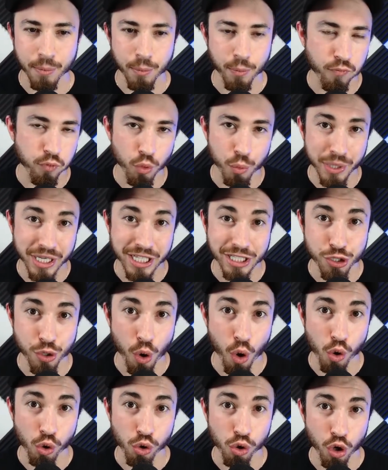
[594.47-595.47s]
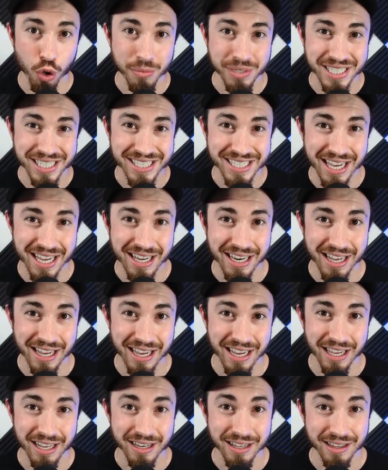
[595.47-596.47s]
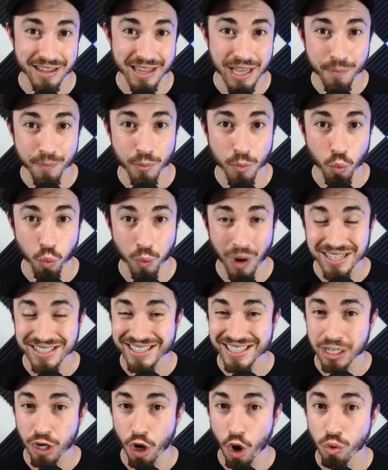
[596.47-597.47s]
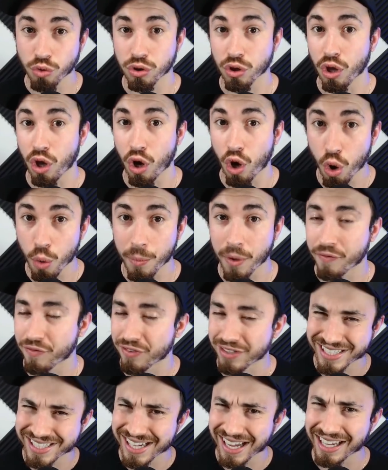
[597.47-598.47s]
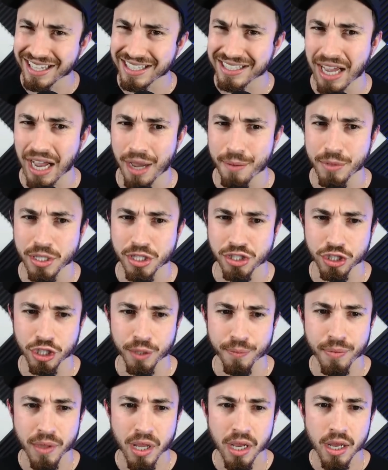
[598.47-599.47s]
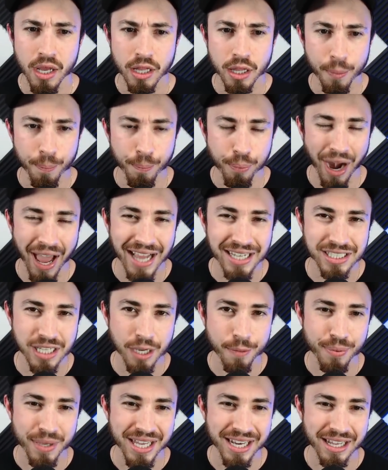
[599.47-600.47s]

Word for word: before we get to Oklahoma State and them wrestling Oklahoma for the second time this year, Nebraska beat